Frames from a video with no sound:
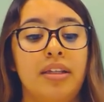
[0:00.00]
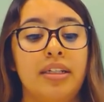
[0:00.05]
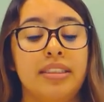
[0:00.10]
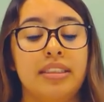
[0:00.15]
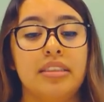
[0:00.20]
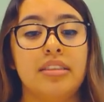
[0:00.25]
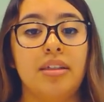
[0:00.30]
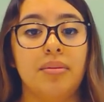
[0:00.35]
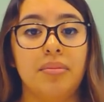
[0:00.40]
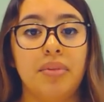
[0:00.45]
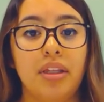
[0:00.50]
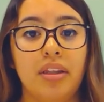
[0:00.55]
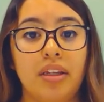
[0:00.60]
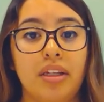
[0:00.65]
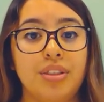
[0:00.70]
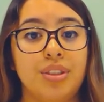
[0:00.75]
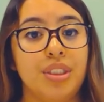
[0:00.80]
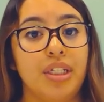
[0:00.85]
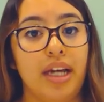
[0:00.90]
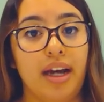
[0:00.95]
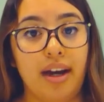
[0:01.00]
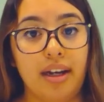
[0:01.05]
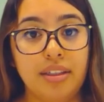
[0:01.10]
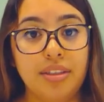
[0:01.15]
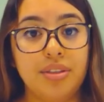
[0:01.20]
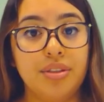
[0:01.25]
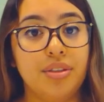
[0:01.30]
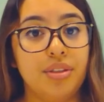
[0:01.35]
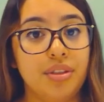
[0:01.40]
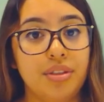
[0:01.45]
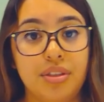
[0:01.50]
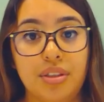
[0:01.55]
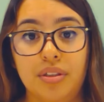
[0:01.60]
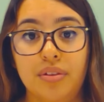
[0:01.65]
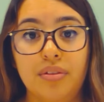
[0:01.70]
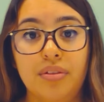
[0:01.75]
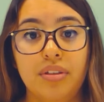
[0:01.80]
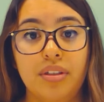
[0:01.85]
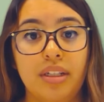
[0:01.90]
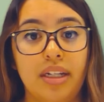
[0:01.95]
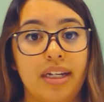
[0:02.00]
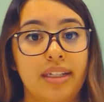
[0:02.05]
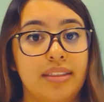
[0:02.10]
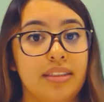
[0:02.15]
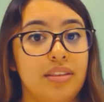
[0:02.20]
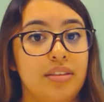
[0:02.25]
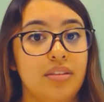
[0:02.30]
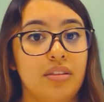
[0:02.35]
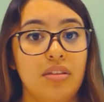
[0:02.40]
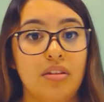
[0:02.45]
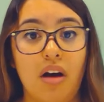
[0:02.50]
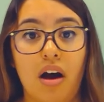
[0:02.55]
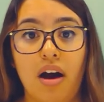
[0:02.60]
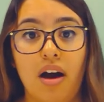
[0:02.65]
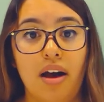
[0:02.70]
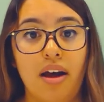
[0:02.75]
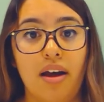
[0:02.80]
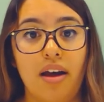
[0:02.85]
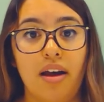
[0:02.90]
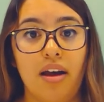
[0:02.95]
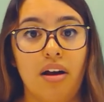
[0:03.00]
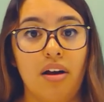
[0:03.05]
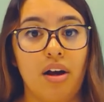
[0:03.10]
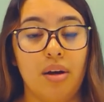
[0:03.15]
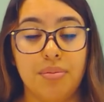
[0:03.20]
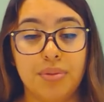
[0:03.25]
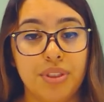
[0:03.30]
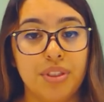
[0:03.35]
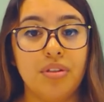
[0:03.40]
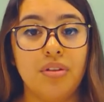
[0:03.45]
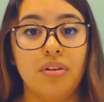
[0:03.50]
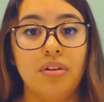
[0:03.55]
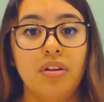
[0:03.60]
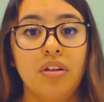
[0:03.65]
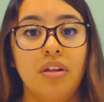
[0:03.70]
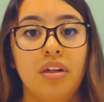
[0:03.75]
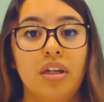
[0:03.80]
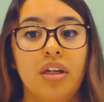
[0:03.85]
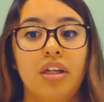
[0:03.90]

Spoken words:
This is something that she has to do. It's not optional.